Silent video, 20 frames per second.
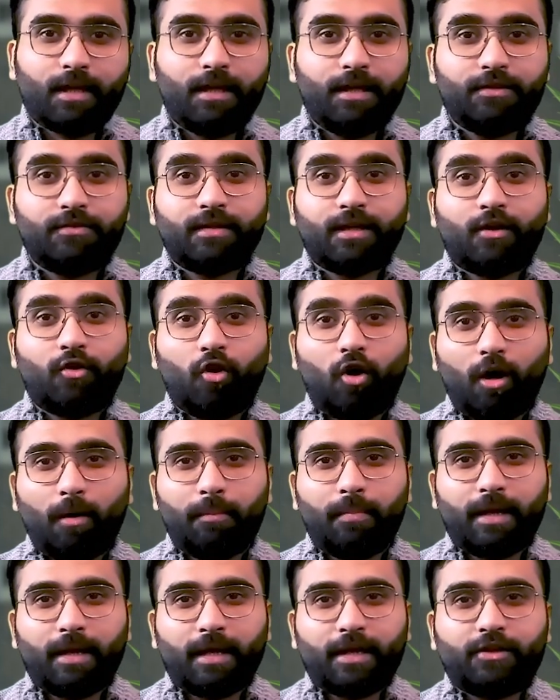It's a
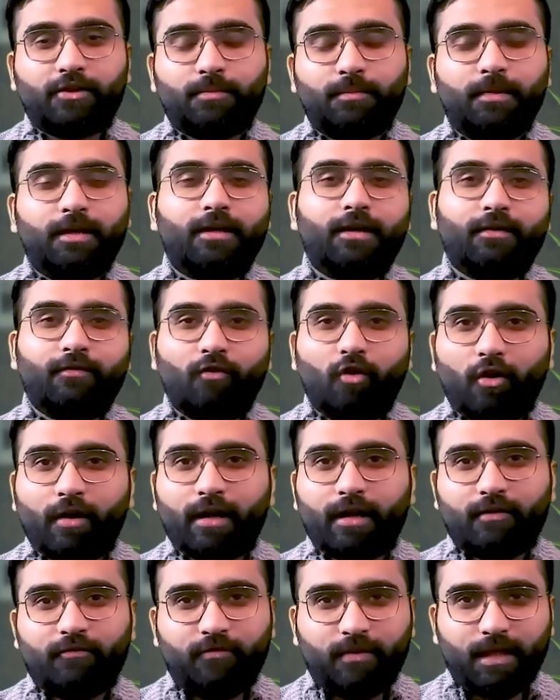complex but
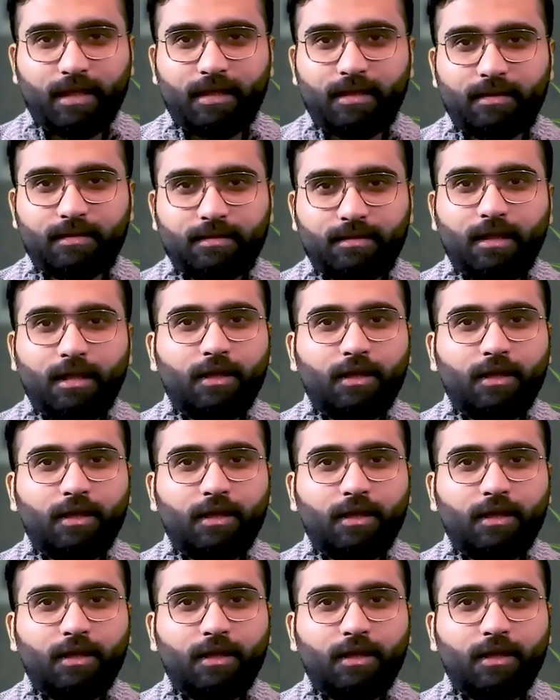rewarding field.